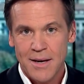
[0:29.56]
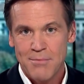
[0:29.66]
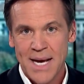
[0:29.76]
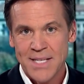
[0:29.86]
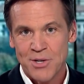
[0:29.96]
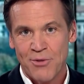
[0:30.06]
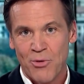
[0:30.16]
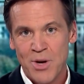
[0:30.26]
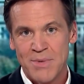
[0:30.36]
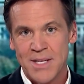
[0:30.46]
Ambassador
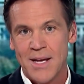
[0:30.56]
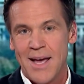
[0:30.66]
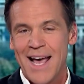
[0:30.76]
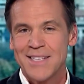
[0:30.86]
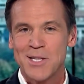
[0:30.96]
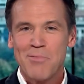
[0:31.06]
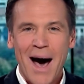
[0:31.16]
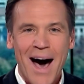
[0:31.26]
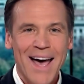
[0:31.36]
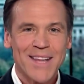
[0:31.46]
Freeman has the
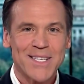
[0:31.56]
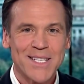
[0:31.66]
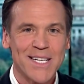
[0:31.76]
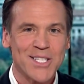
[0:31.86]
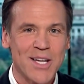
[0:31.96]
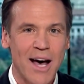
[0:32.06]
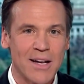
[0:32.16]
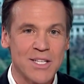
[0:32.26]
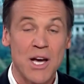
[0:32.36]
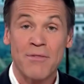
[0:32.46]
behind-the-scenes
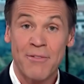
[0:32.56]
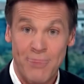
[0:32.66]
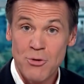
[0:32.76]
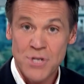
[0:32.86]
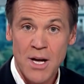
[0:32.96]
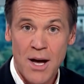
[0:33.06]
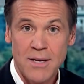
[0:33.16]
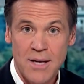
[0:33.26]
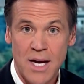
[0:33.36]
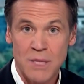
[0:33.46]
knowledge of the first
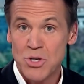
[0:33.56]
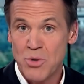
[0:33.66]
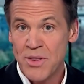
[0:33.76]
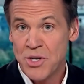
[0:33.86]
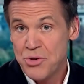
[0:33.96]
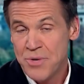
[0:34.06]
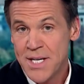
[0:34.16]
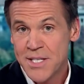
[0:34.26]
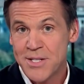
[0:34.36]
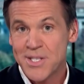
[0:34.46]
contact between the two
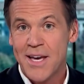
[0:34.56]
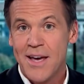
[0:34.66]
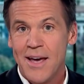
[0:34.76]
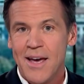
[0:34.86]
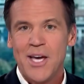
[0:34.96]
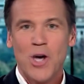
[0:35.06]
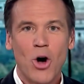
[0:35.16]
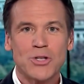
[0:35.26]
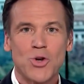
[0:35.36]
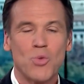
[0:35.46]
nations. He
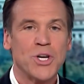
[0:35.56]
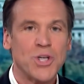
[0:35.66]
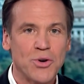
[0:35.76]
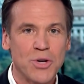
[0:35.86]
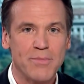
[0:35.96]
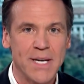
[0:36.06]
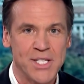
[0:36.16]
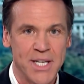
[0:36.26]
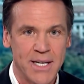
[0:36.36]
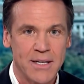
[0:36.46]
also returned to
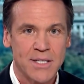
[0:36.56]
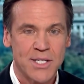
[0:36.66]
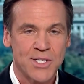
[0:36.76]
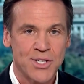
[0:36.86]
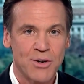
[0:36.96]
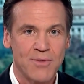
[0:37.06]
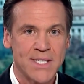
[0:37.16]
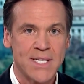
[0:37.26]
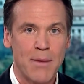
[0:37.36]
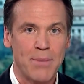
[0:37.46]
Beijing to serve
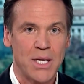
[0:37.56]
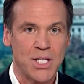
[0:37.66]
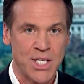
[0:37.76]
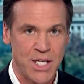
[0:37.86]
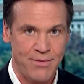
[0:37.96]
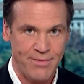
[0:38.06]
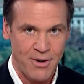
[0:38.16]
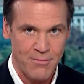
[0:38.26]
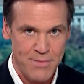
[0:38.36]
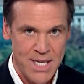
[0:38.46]
as Deputy Chief
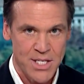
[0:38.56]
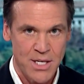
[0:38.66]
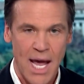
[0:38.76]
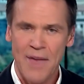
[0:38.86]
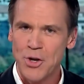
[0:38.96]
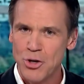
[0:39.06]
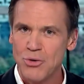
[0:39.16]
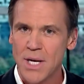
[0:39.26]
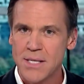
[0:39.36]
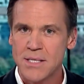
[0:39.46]
of Mission at the
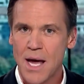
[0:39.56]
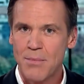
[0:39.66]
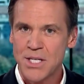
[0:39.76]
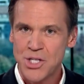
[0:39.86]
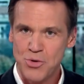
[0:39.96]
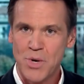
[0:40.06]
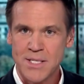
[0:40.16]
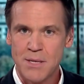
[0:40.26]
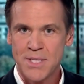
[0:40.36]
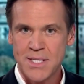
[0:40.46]
newly established
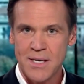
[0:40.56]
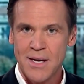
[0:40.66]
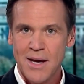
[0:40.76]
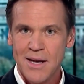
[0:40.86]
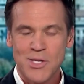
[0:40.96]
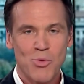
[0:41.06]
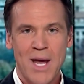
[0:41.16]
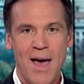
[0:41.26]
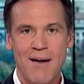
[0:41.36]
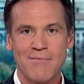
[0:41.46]
U.S. Embassy. So we
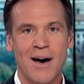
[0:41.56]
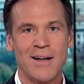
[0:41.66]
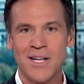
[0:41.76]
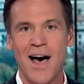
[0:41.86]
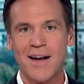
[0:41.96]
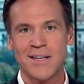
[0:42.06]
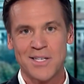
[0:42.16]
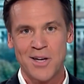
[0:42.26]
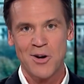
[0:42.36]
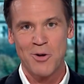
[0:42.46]
have a lot to
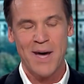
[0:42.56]
talk